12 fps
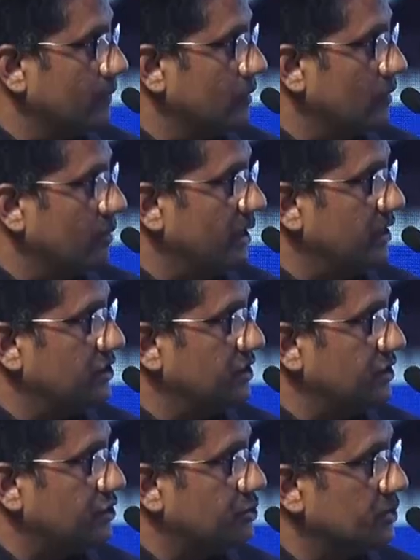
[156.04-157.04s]
The major
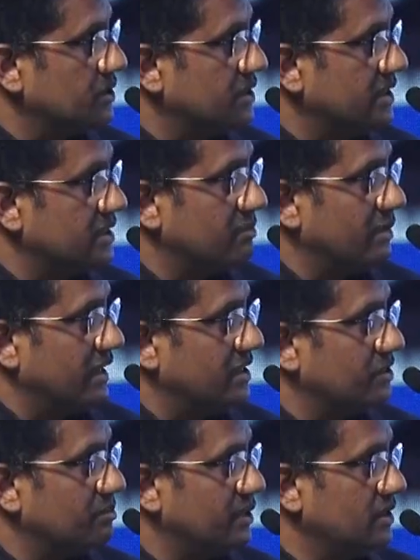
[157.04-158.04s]
issue is it is a
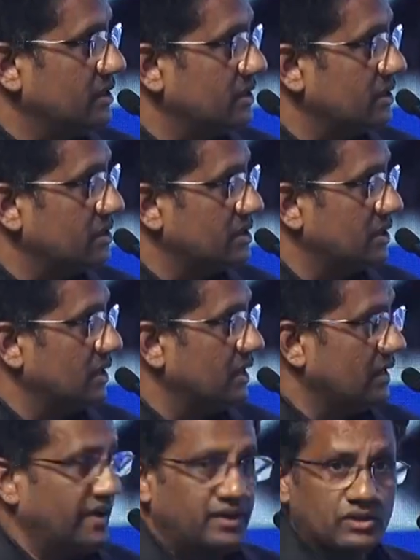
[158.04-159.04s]
bicuspid. It's a
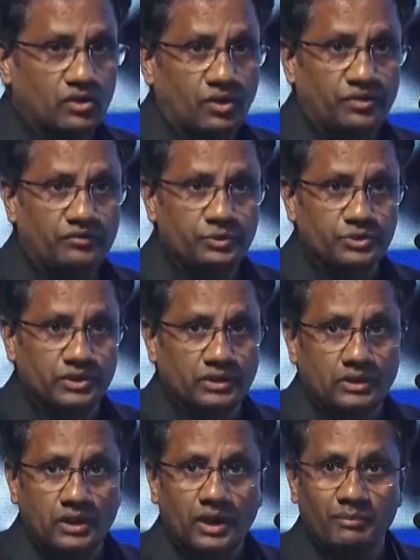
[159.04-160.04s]
right non-fusion.
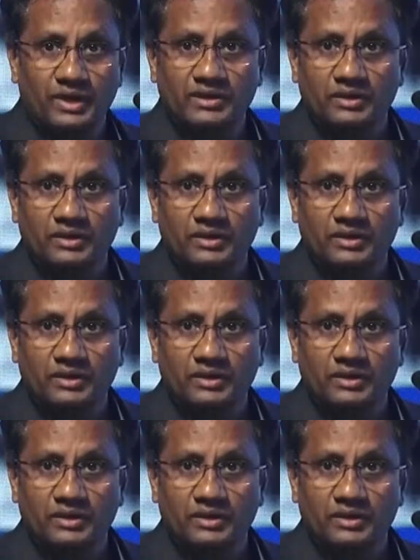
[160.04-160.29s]
Among the